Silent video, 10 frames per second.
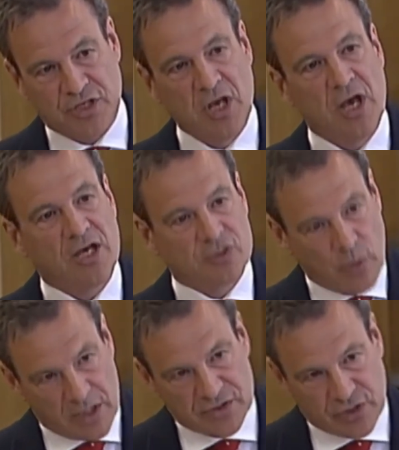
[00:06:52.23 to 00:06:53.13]
as well
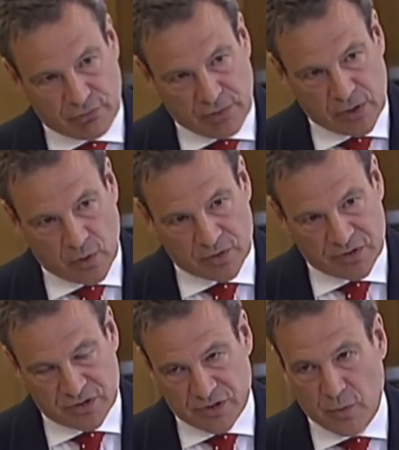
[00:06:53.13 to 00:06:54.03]
as degree courses
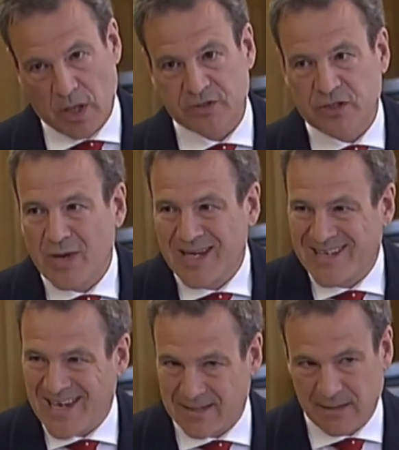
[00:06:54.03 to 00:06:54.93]
as well. So we're
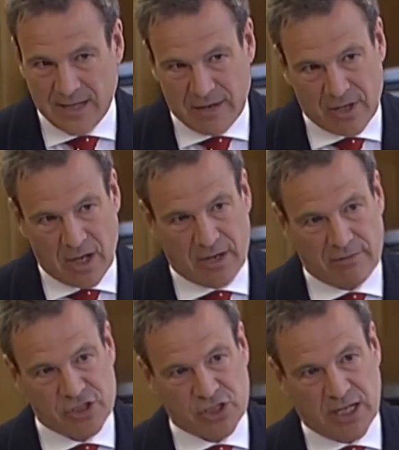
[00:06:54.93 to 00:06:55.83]
getting there in higher
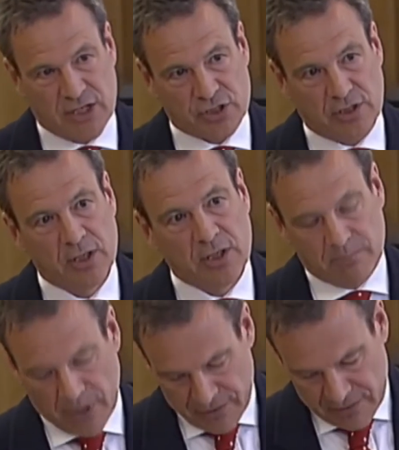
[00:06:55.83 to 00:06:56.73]
education,
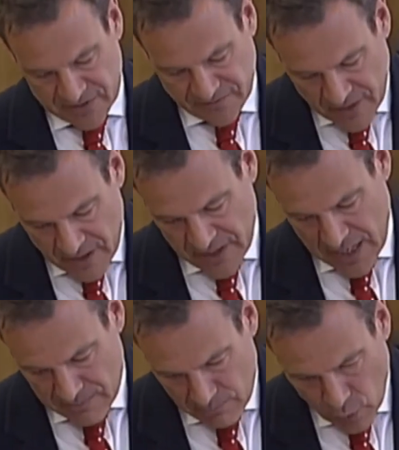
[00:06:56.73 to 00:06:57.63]
but there is further
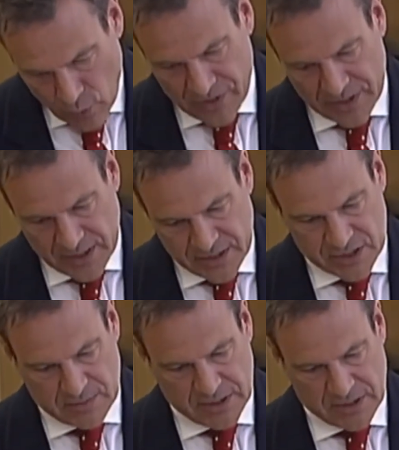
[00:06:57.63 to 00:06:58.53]
and more that needs to
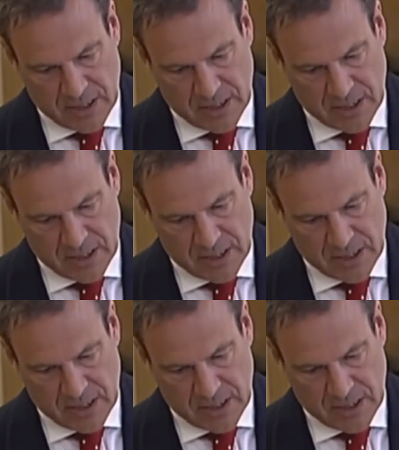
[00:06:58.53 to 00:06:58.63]
be done.